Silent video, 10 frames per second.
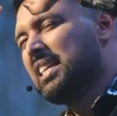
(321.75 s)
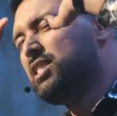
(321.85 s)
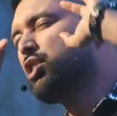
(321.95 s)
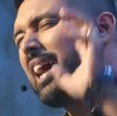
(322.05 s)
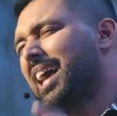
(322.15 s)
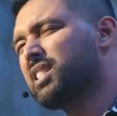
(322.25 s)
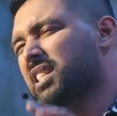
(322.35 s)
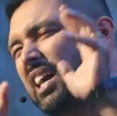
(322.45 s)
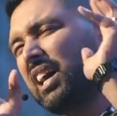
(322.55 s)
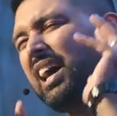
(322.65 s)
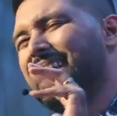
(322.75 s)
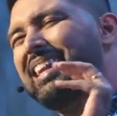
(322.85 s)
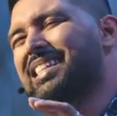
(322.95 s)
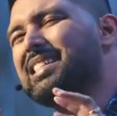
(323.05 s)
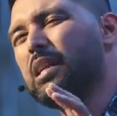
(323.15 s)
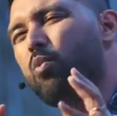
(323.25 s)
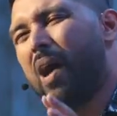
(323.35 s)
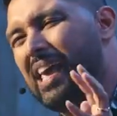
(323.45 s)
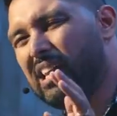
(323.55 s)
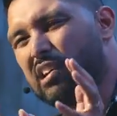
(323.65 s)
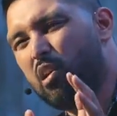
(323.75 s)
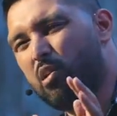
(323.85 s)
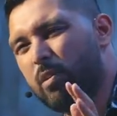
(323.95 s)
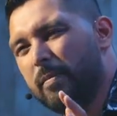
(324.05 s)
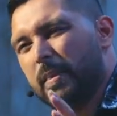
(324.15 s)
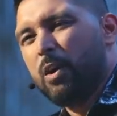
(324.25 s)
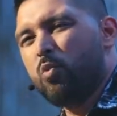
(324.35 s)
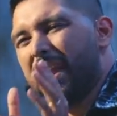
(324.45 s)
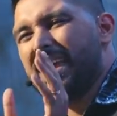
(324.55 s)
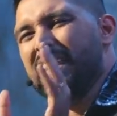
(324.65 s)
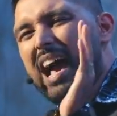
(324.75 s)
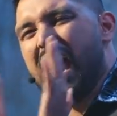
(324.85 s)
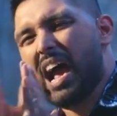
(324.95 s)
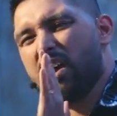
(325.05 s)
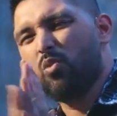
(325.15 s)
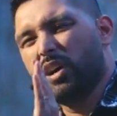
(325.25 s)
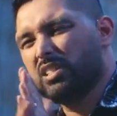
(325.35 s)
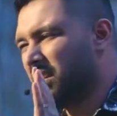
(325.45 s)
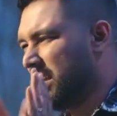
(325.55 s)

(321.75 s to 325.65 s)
Just a little while ago, when I was in